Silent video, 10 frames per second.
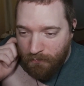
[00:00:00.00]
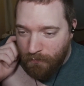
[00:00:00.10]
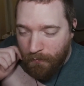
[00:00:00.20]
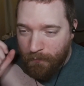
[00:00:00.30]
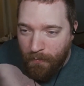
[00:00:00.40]

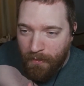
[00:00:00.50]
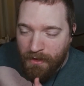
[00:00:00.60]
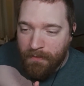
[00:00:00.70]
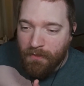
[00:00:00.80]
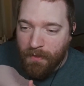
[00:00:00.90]
We wanted
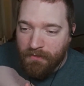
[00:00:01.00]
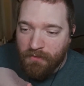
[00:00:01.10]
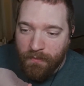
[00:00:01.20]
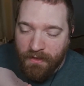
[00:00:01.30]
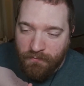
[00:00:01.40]
to be there by
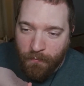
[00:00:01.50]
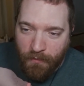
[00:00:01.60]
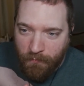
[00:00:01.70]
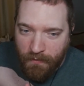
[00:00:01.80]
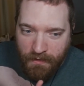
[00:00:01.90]
two because
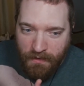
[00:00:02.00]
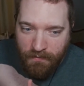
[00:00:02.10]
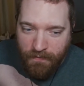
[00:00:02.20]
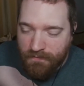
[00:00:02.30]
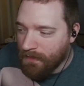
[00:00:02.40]
Barney wanted to get a
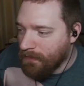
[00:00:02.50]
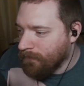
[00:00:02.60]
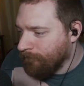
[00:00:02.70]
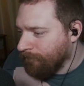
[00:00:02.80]
thing signed.